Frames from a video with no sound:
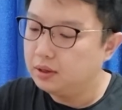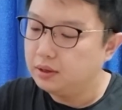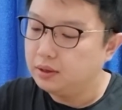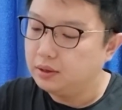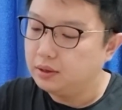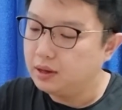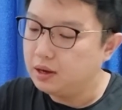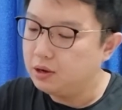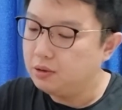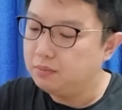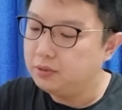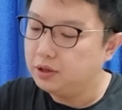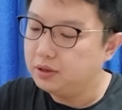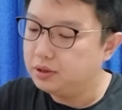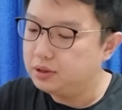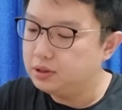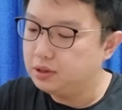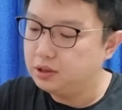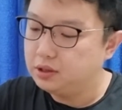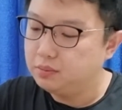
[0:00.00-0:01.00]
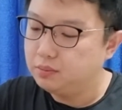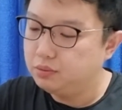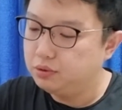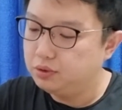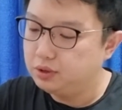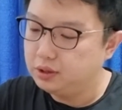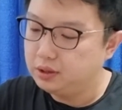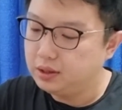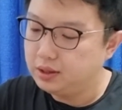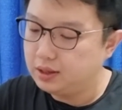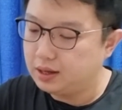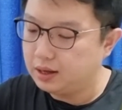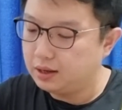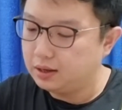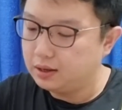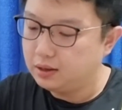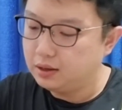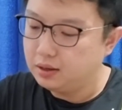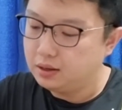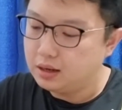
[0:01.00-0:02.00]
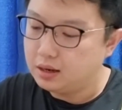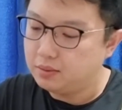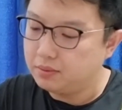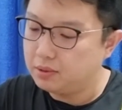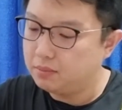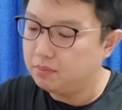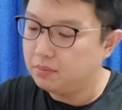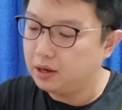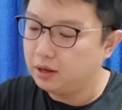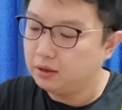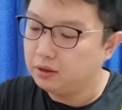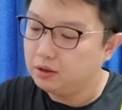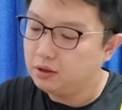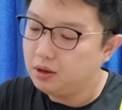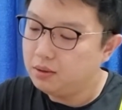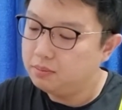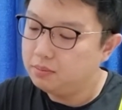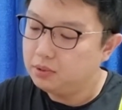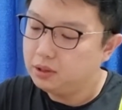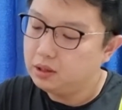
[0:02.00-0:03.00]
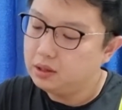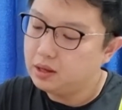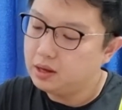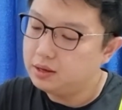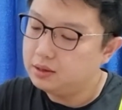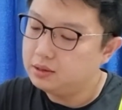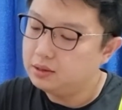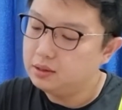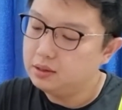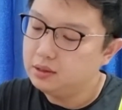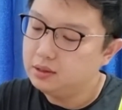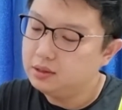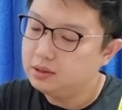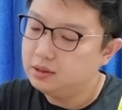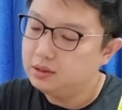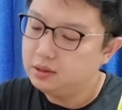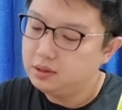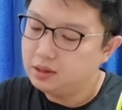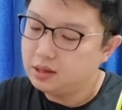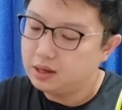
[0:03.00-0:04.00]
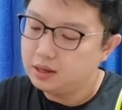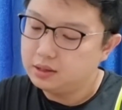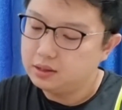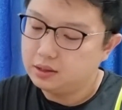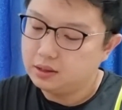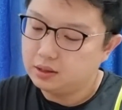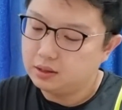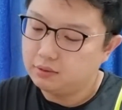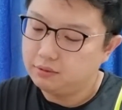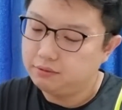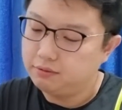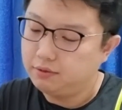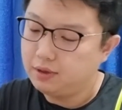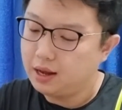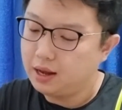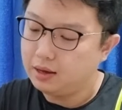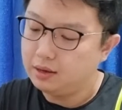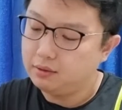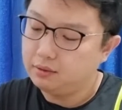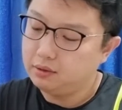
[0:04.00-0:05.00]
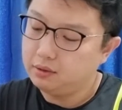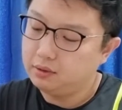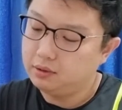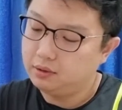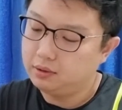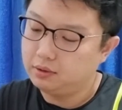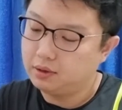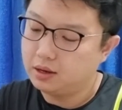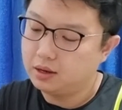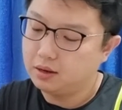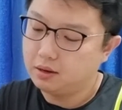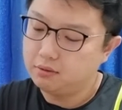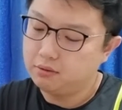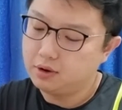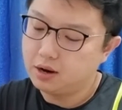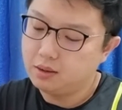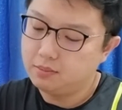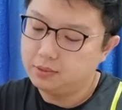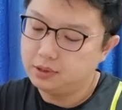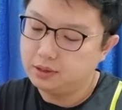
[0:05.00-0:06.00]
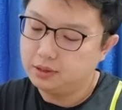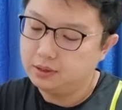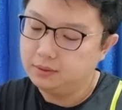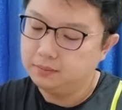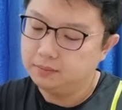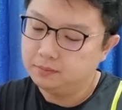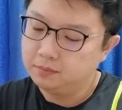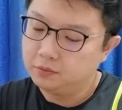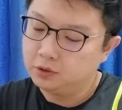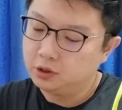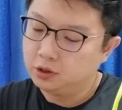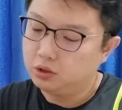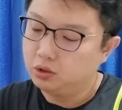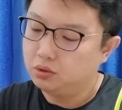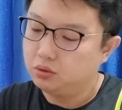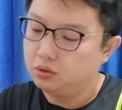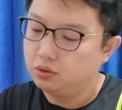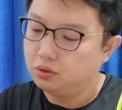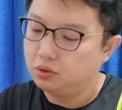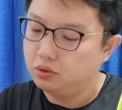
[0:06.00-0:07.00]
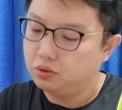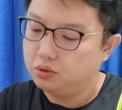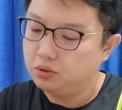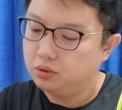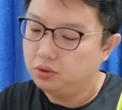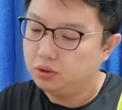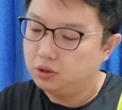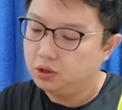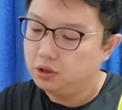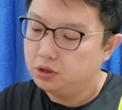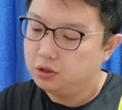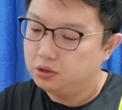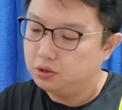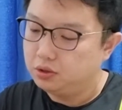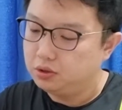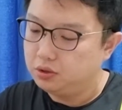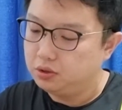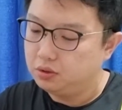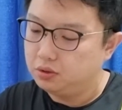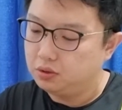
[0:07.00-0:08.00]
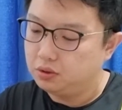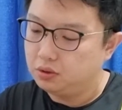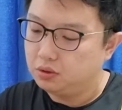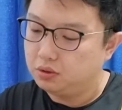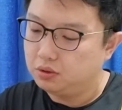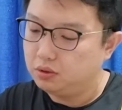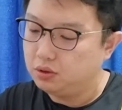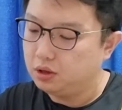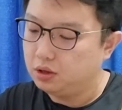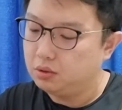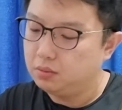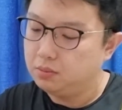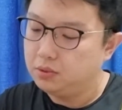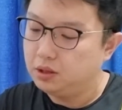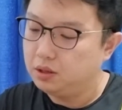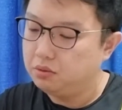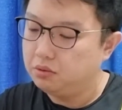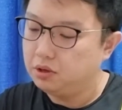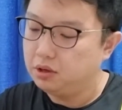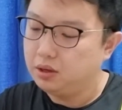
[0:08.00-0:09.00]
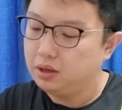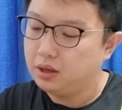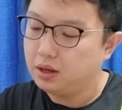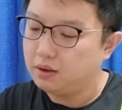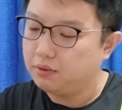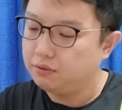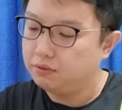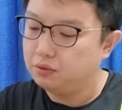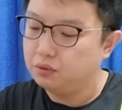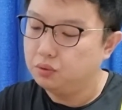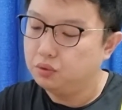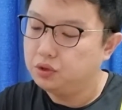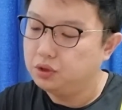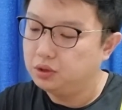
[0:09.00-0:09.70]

now because it's boosted and curled up, it might not be as easy as a flat rubber to glue, so you got to be really careful